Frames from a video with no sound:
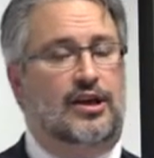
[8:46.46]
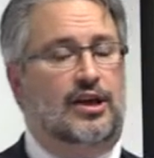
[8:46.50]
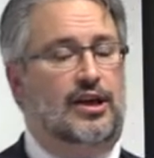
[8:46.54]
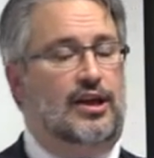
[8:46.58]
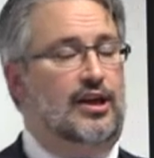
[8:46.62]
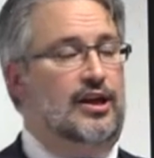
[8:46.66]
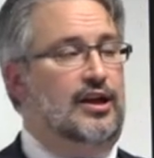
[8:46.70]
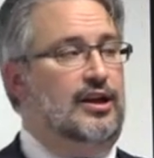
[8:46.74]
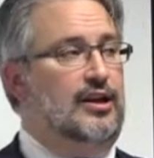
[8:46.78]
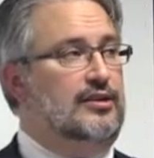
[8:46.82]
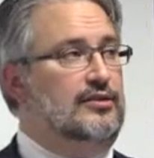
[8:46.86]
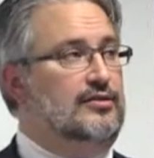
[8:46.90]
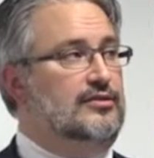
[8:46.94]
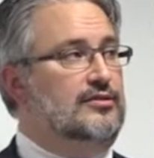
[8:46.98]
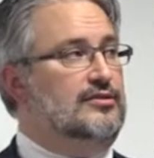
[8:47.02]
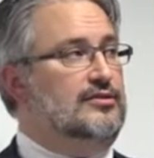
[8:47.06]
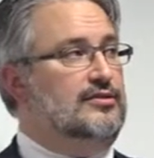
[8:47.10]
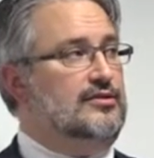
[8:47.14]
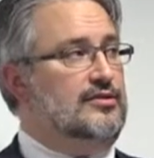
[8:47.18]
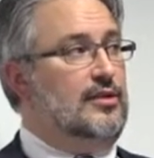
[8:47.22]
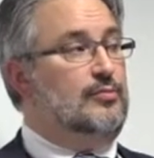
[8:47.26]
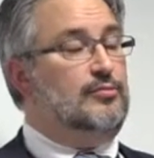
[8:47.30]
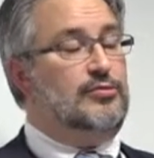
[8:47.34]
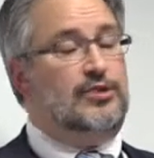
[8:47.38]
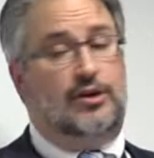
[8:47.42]
and
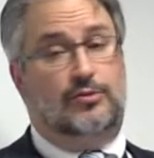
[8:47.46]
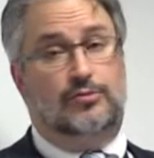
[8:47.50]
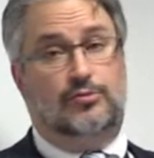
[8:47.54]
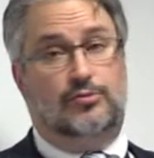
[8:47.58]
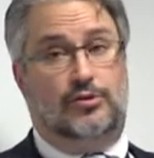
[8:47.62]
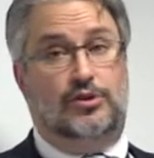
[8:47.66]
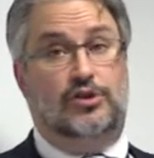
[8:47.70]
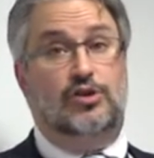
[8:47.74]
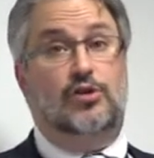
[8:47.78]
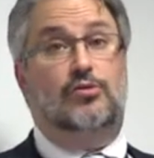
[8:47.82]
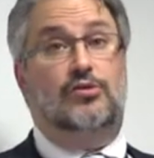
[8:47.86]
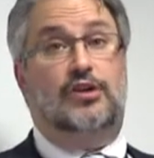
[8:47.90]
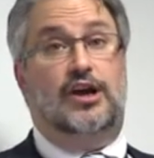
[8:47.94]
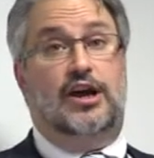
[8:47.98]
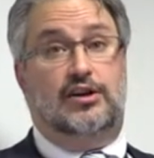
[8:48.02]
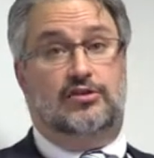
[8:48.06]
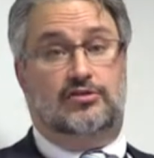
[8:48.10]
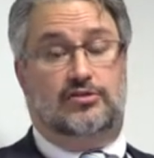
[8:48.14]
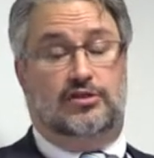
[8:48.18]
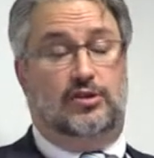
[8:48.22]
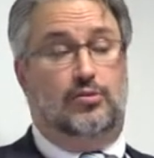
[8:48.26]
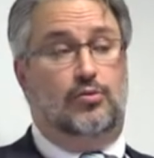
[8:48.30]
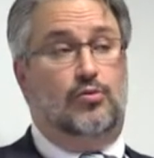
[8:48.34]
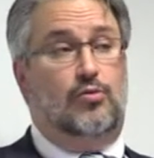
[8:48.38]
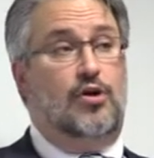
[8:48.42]
sometimes we don't
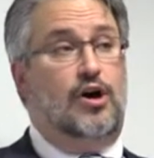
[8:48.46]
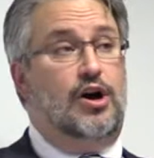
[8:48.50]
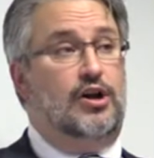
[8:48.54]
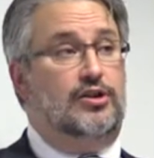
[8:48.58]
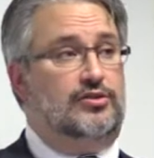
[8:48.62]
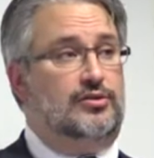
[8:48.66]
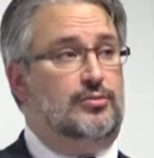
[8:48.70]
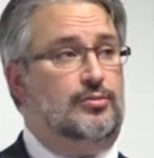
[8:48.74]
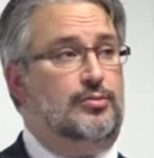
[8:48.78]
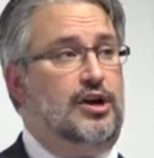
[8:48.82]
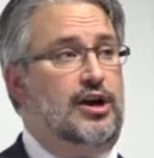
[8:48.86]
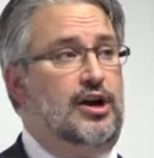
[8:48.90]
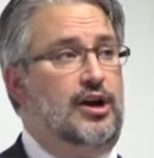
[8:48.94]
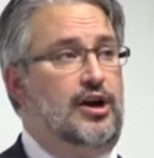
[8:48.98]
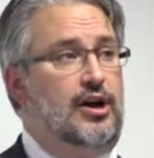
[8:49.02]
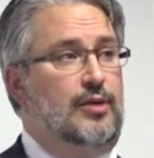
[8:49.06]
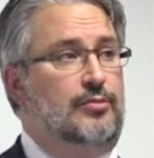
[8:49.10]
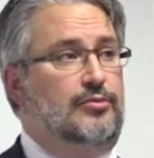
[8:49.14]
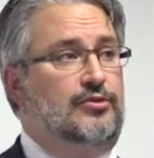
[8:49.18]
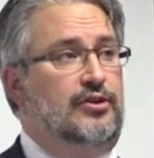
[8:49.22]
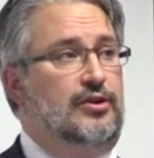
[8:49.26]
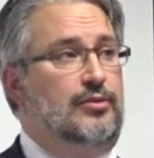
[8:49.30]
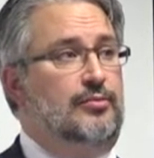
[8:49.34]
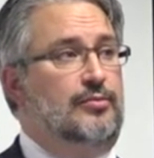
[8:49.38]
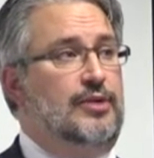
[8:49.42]
actually want to
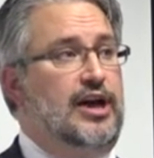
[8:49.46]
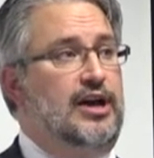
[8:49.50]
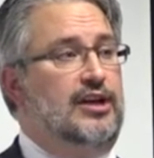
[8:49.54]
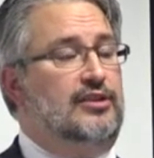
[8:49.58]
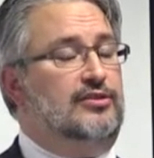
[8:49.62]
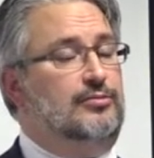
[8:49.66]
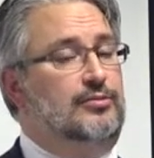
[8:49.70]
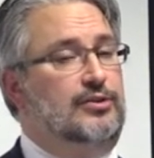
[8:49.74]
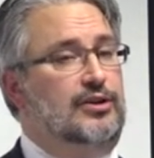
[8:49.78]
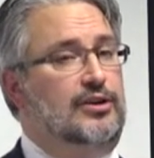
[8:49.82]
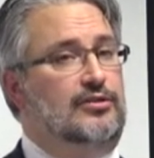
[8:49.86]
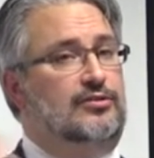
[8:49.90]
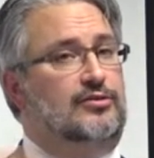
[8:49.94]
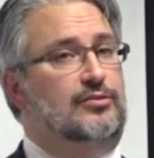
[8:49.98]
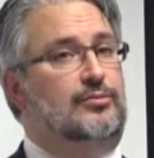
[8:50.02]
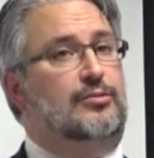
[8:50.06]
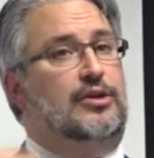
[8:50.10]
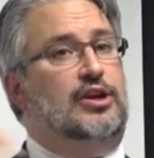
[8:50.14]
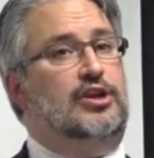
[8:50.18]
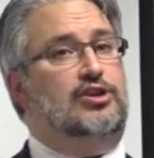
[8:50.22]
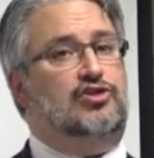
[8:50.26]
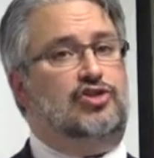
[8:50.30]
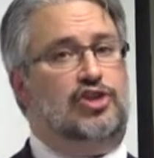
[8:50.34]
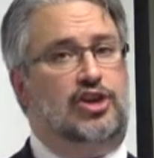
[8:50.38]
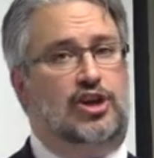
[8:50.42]
biopsy a mass because it
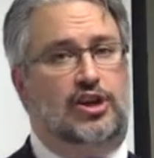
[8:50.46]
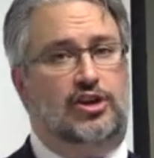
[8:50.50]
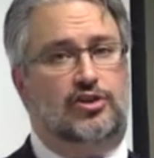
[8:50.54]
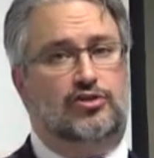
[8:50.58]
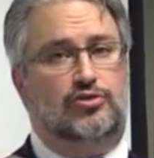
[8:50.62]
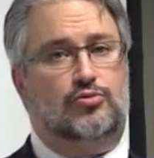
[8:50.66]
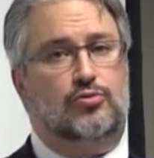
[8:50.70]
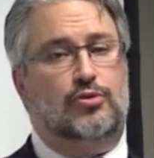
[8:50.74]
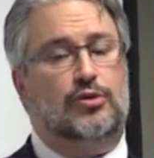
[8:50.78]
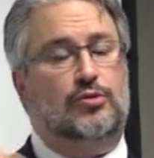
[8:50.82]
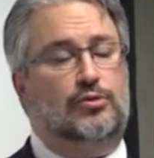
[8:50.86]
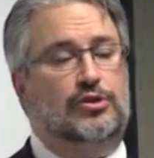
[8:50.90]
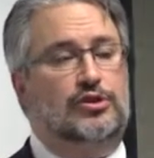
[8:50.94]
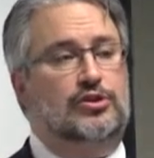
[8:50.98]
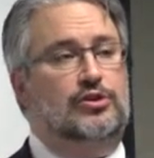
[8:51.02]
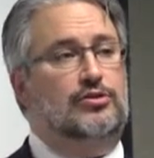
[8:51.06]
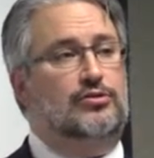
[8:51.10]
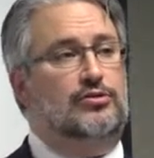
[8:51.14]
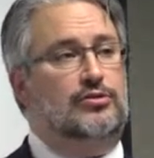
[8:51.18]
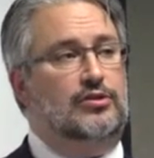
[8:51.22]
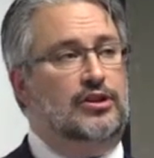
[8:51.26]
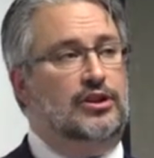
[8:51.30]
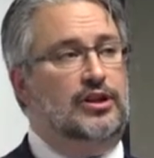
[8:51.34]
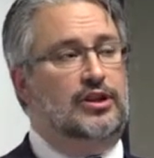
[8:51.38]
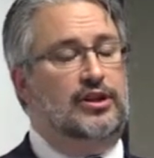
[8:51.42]
may change what we
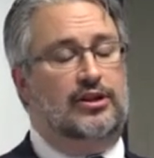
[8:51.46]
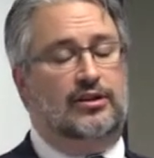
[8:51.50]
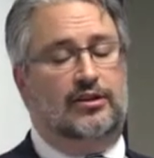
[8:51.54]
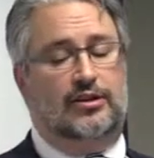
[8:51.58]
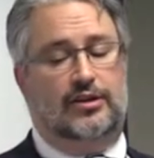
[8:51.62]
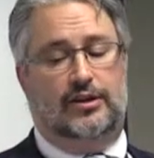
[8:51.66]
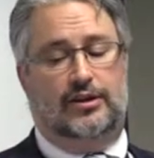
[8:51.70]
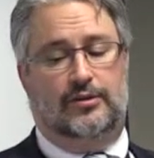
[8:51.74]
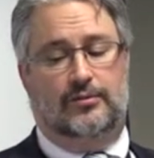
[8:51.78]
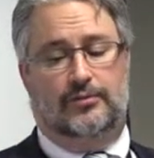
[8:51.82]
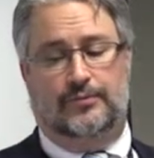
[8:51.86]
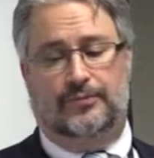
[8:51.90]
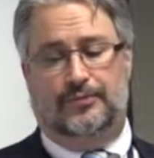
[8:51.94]
do clinically.